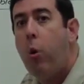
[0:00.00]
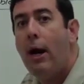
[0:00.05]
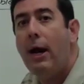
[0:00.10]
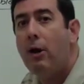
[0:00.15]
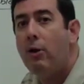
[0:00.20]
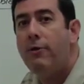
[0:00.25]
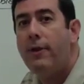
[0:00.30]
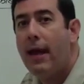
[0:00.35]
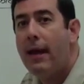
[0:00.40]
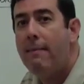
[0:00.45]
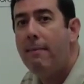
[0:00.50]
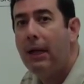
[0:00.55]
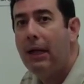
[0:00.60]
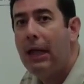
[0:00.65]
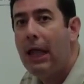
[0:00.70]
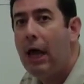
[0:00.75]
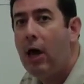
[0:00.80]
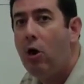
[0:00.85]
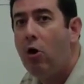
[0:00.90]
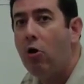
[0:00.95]
where they
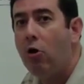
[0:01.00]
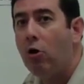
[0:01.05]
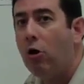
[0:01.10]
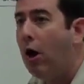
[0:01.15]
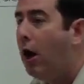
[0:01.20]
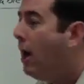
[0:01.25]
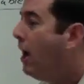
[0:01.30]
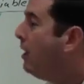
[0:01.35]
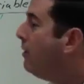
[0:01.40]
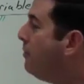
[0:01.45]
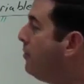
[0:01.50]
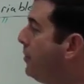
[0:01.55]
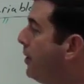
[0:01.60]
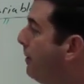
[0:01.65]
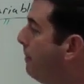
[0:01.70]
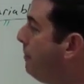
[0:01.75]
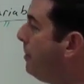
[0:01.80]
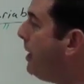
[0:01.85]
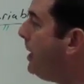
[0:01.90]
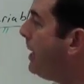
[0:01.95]
belong. The